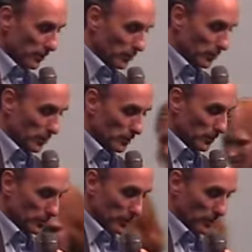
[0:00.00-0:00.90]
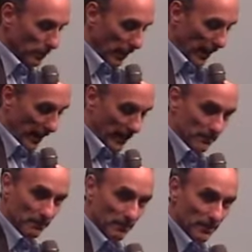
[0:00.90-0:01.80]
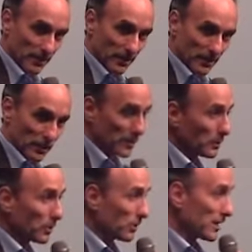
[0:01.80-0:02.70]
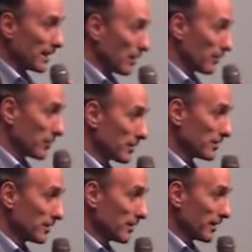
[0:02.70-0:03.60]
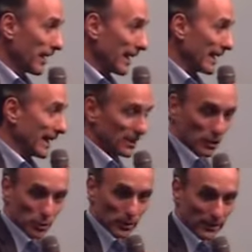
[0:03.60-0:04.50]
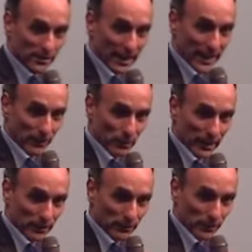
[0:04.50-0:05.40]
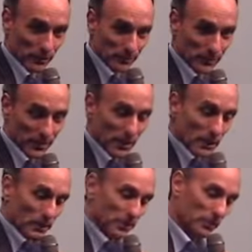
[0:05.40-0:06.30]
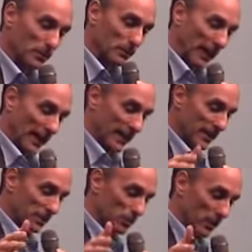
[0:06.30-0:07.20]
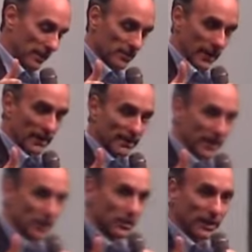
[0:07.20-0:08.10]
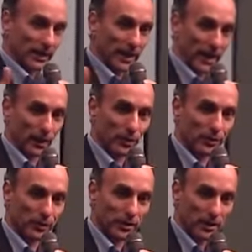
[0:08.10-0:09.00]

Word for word: to introduce Patricia Bragg, just because I love her and I get to do it because I have the microphone. Patricia Bragg is, is a leader in health